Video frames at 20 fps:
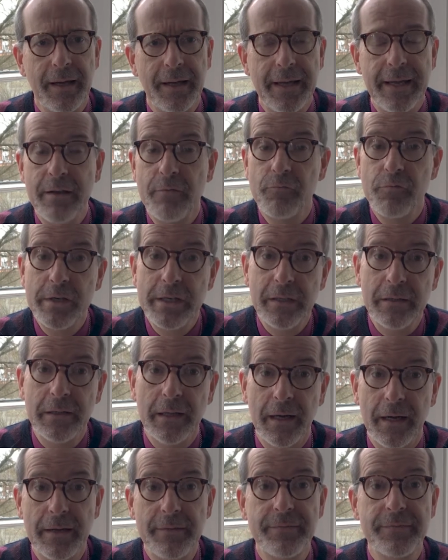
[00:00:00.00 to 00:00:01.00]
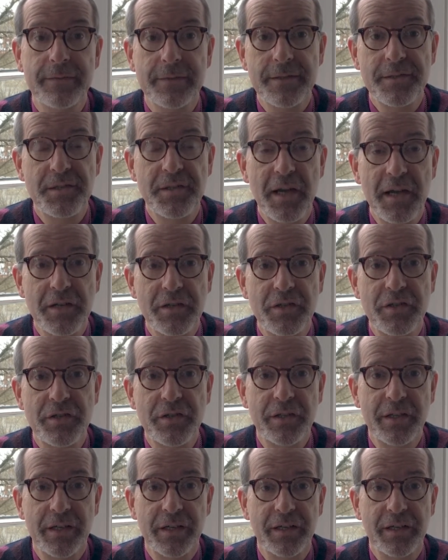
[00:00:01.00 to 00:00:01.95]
In real life, such